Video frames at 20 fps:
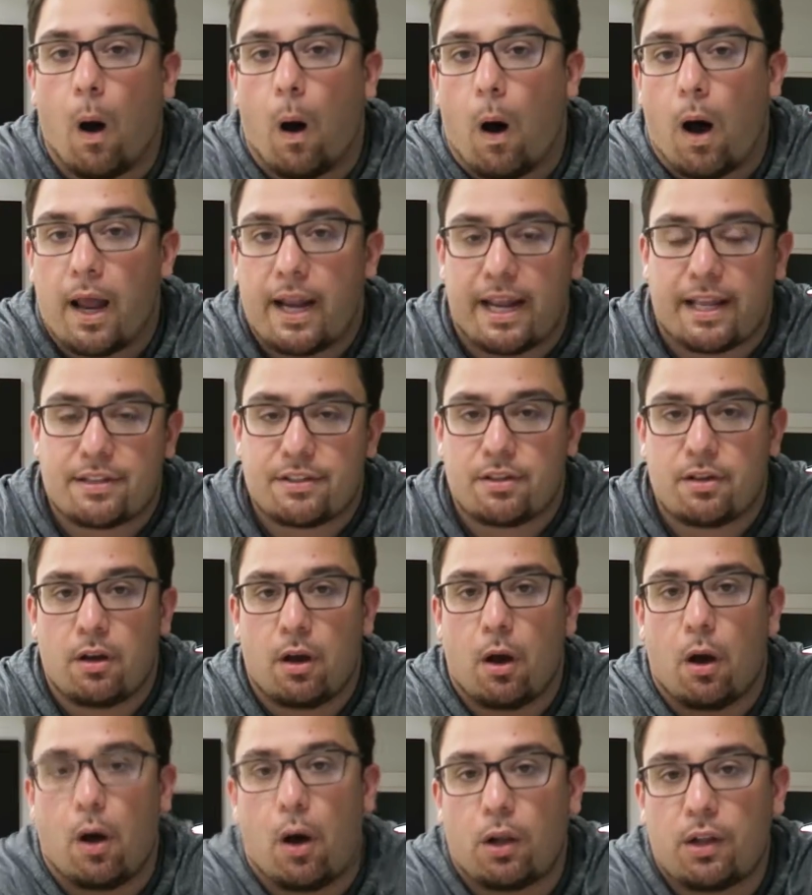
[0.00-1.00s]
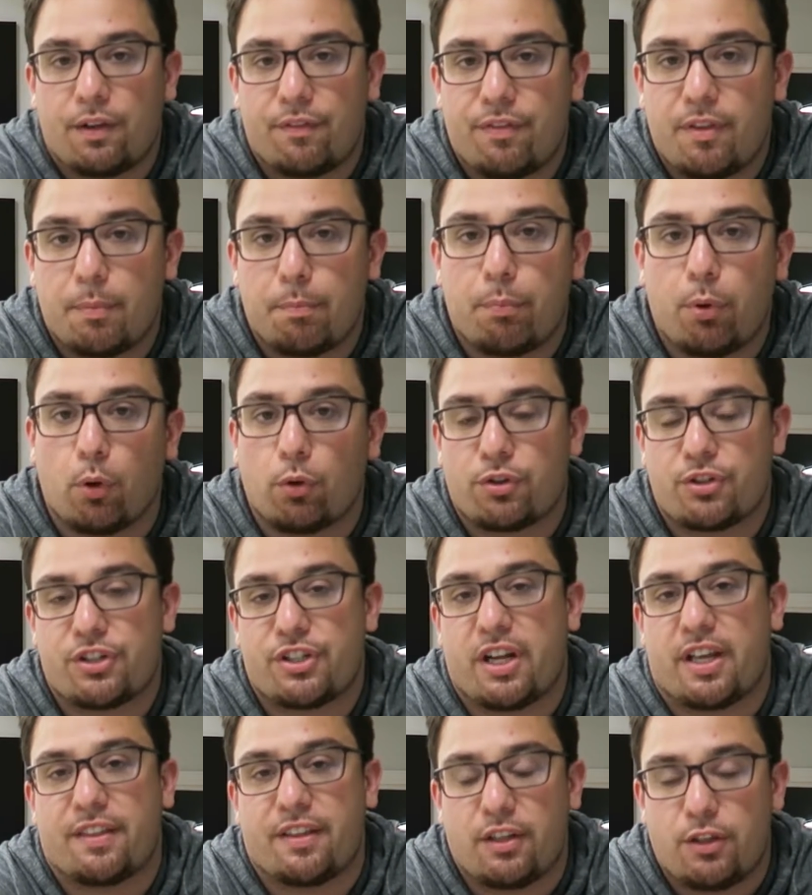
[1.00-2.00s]
Audit all of the
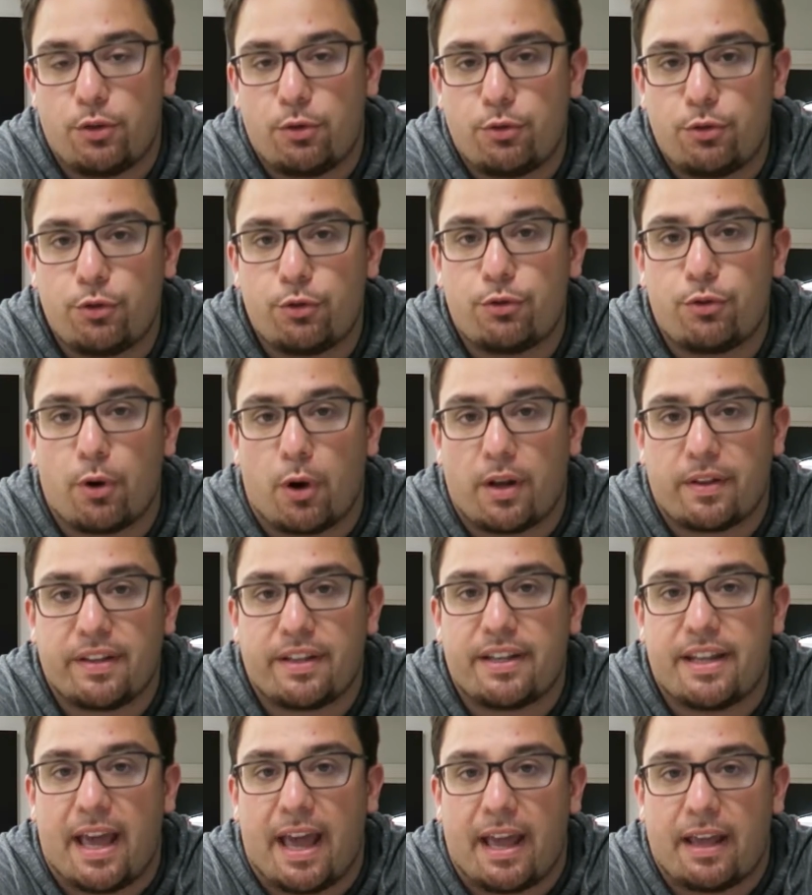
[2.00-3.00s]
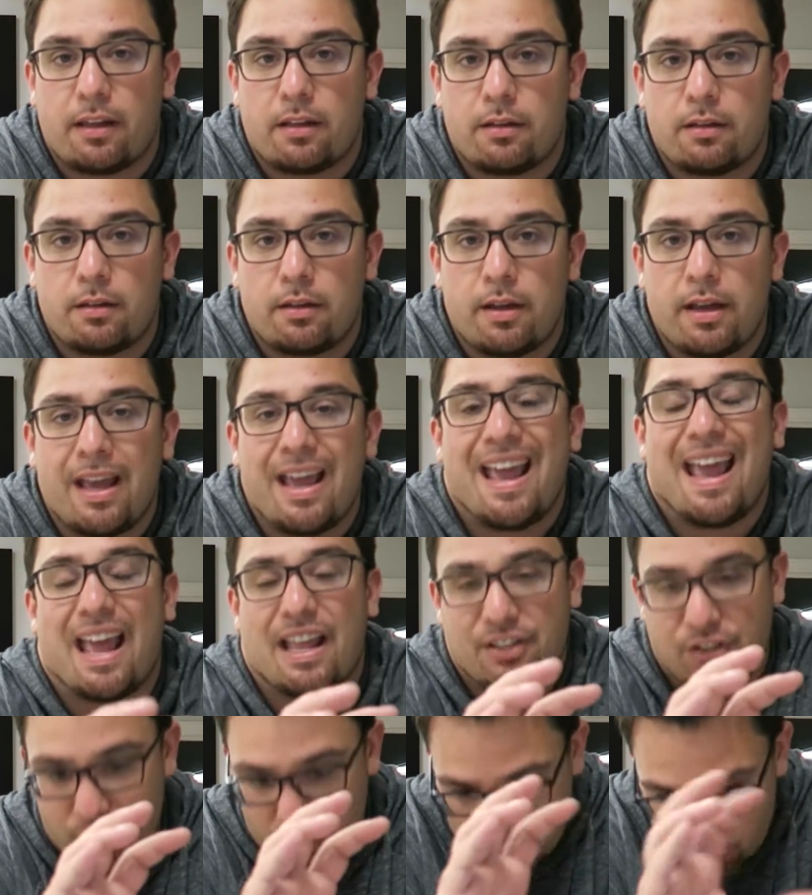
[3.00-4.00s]
bullshit that you do during the day
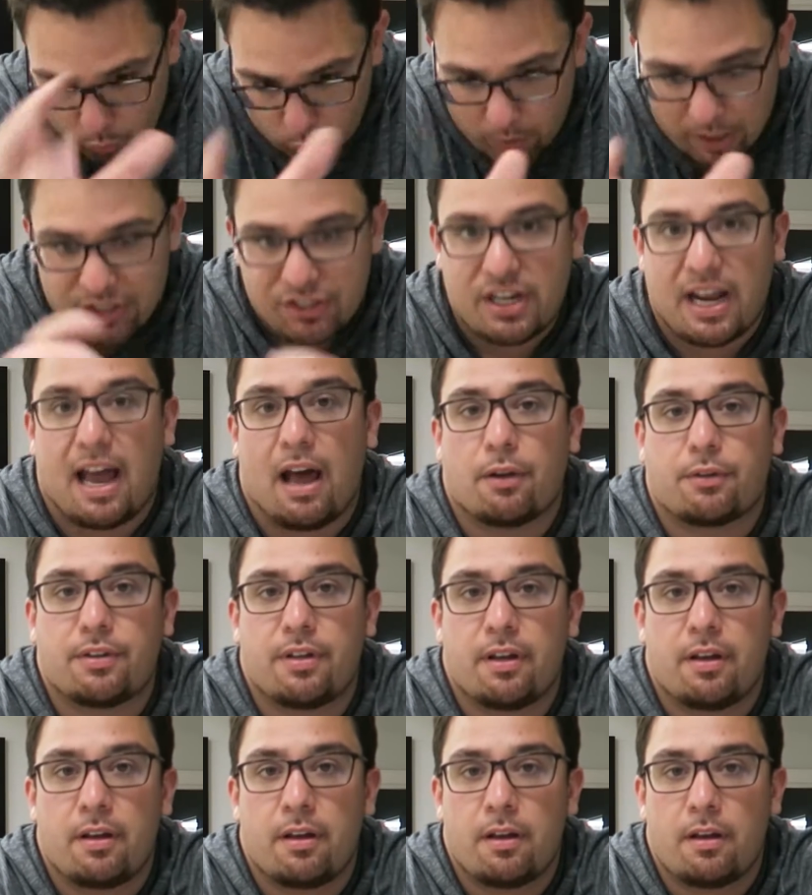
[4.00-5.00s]
and switch out